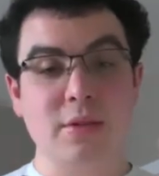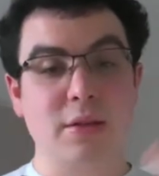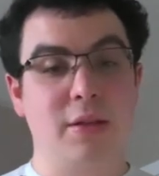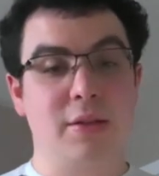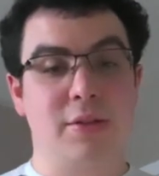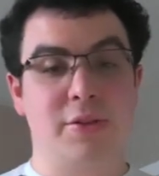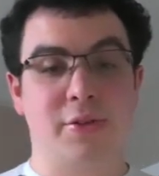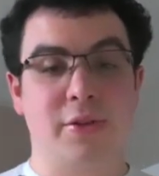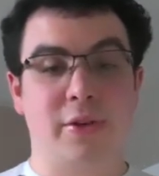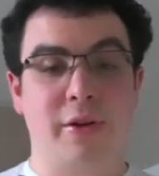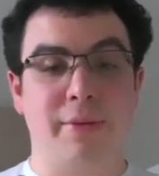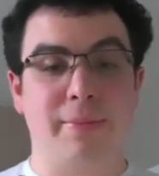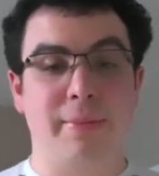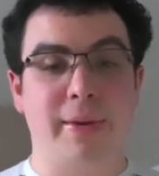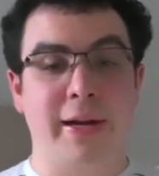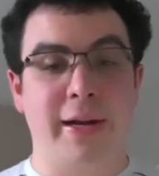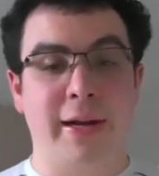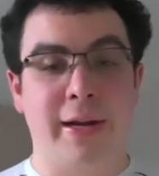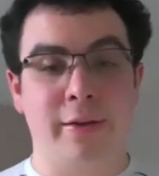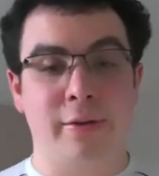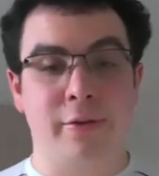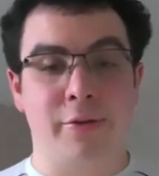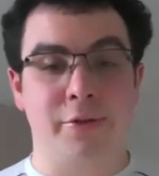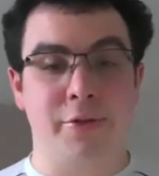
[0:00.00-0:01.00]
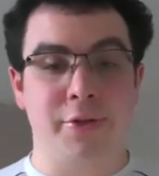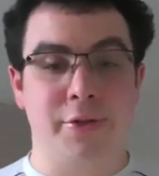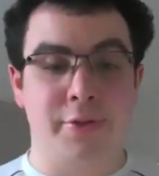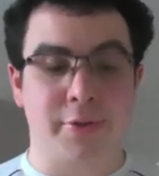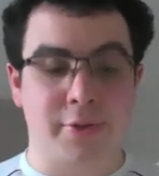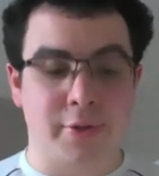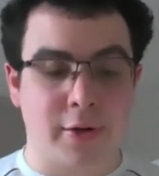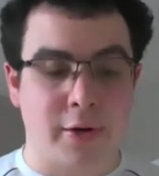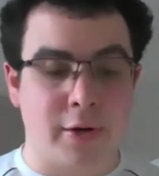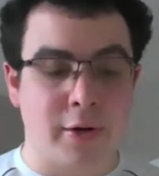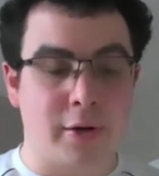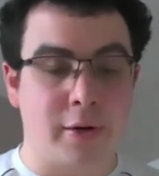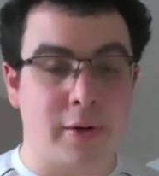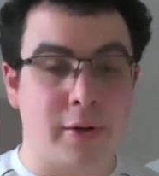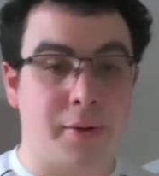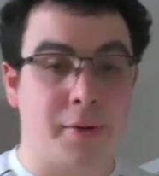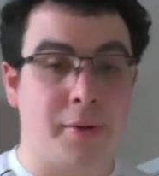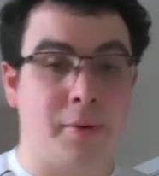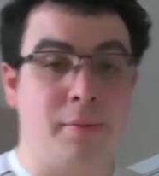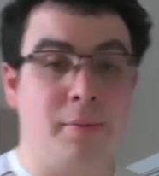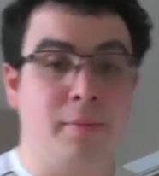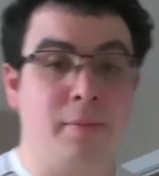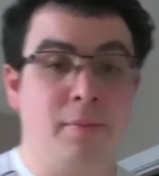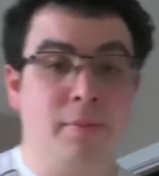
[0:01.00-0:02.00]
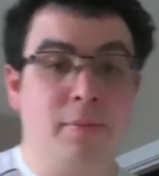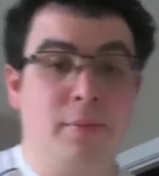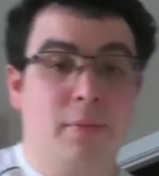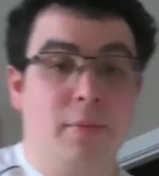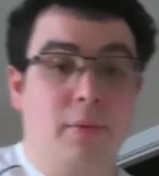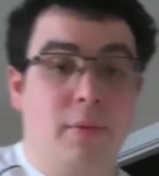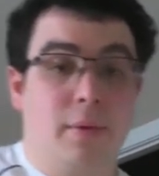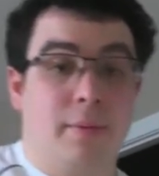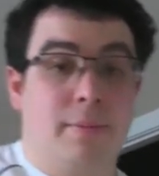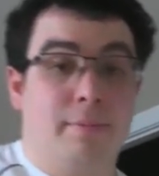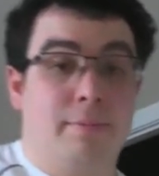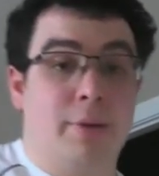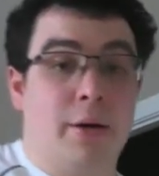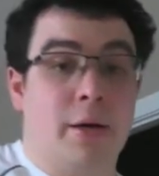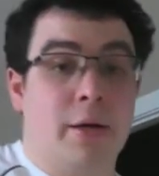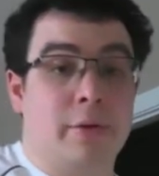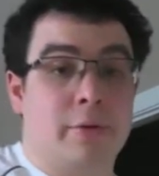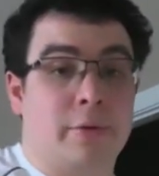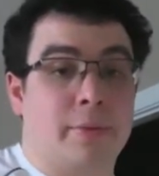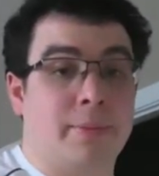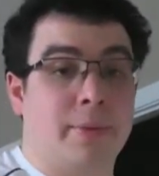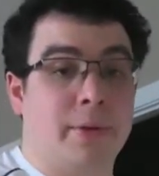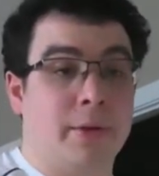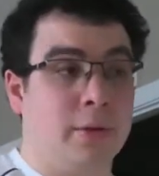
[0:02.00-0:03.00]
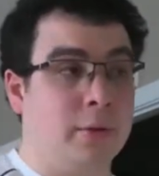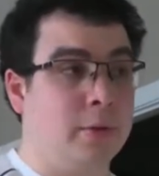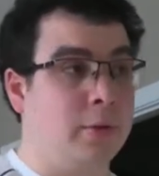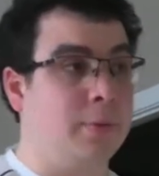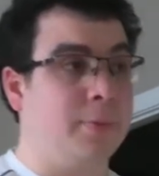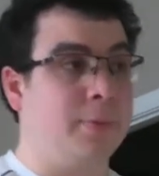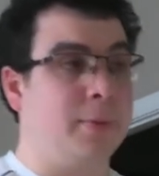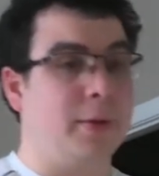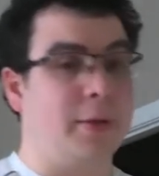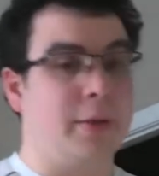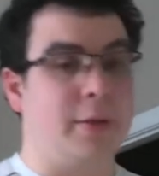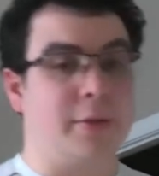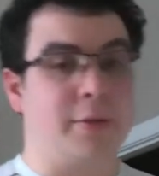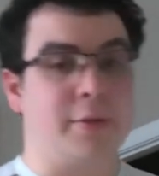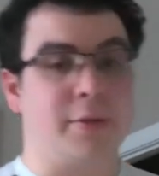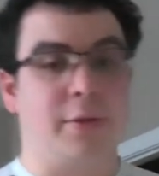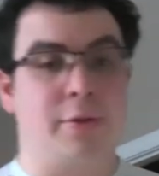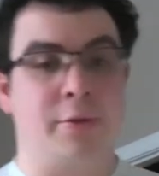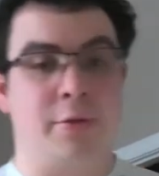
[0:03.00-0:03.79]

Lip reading: Sorry, my allergies are bothering me a little bit, so